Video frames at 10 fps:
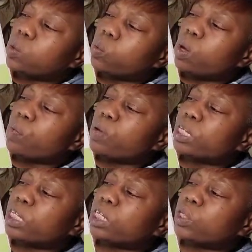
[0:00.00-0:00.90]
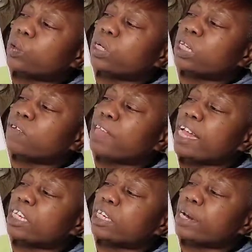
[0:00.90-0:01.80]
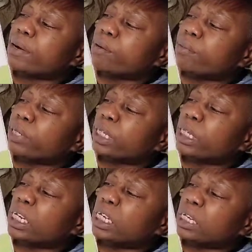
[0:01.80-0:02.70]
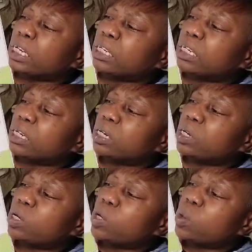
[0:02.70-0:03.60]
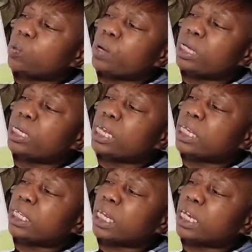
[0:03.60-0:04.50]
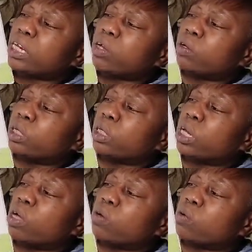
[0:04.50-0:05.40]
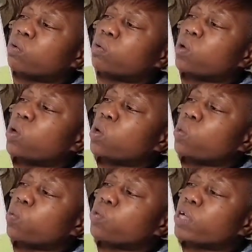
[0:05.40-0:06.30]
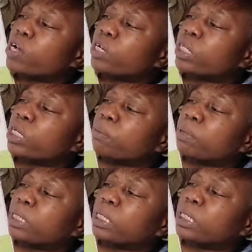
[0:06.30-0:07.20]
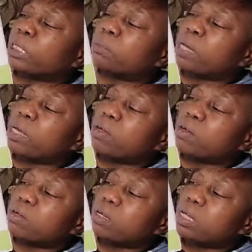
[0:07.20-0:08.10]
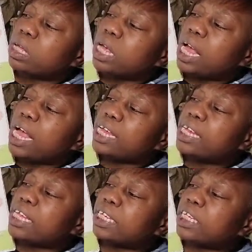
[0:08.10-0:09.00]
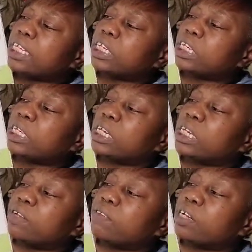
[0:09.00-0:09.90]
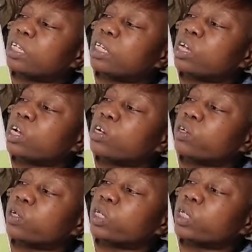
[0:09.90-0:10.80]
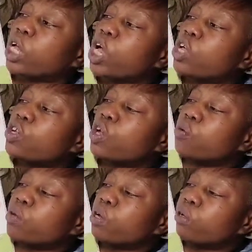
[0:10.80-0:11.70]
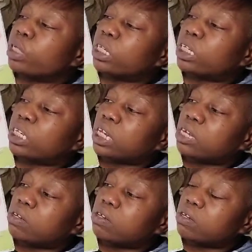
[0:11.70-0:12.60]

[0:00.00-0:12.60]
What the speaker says: What was the source of that terrible stinking? What does a nose know? There's something to smell. And does it still stink if there's no nose to tell?